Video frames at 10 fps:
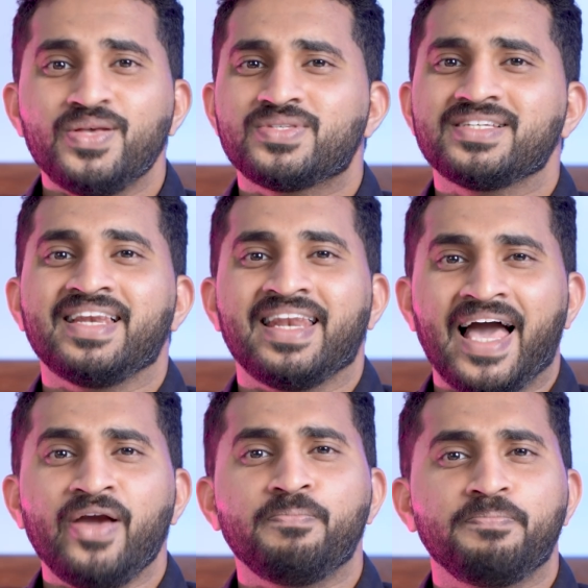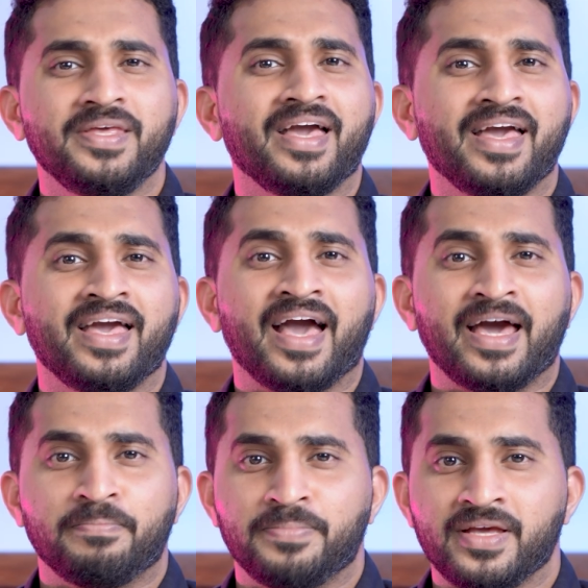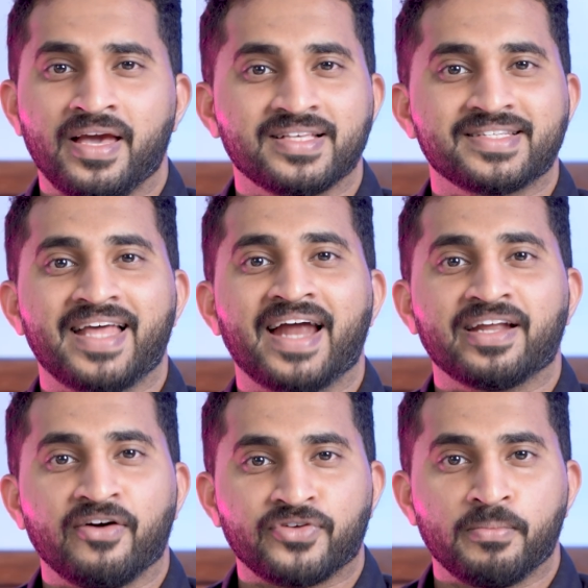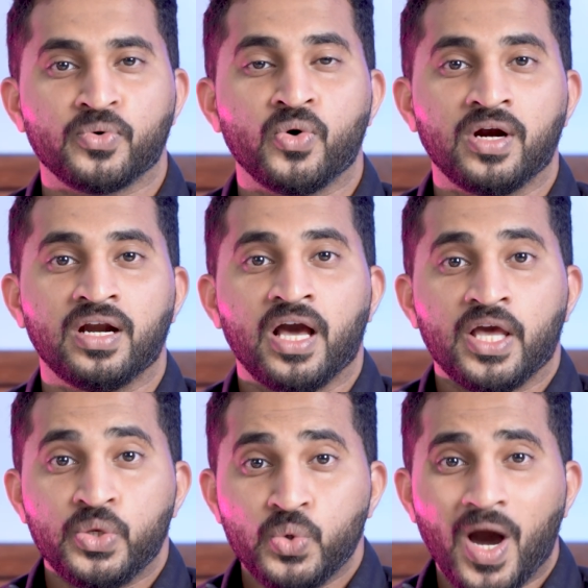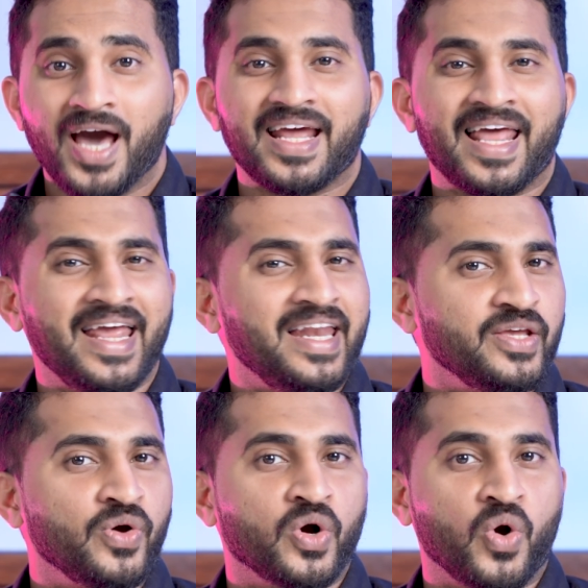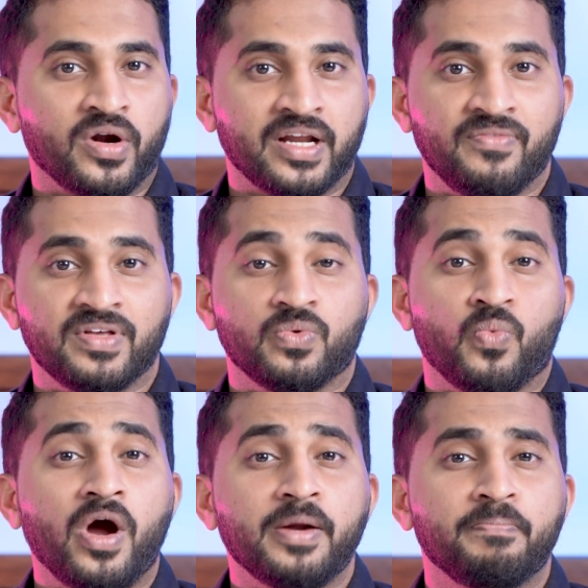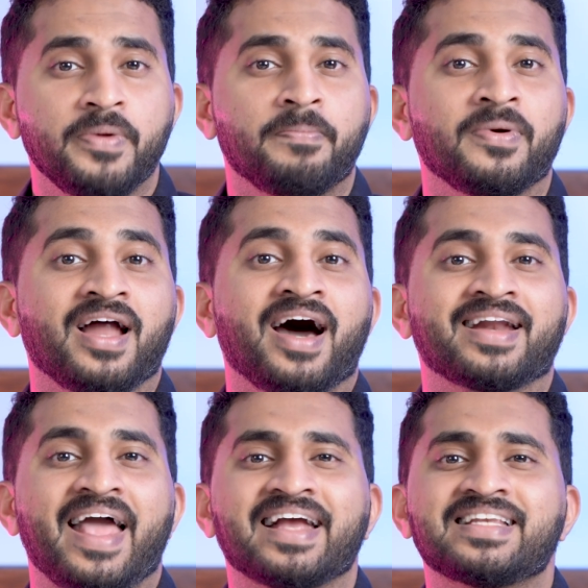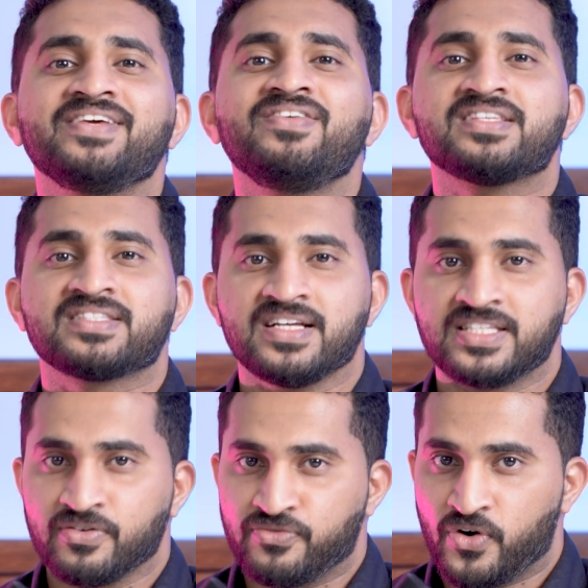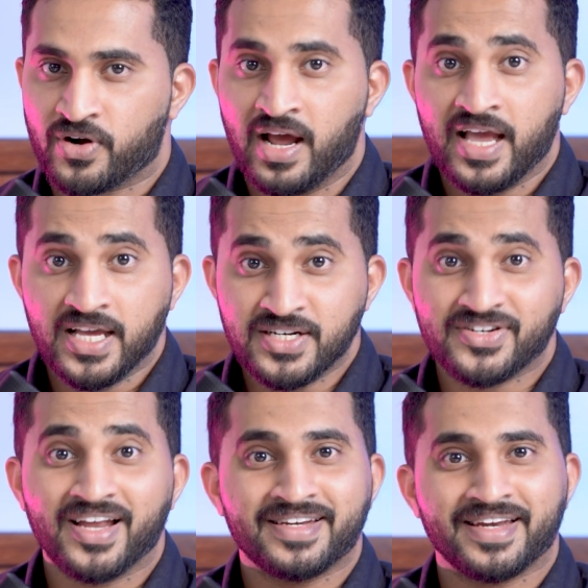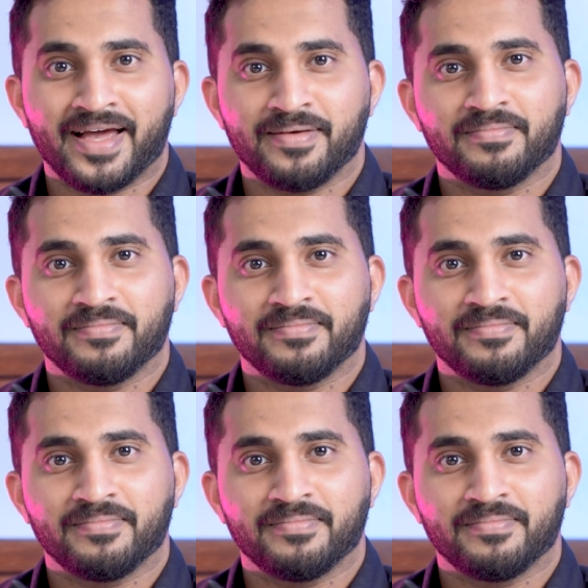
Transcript: using live PAA and PAS data from Google, you are aligning your content with what people are actively searching for in real time.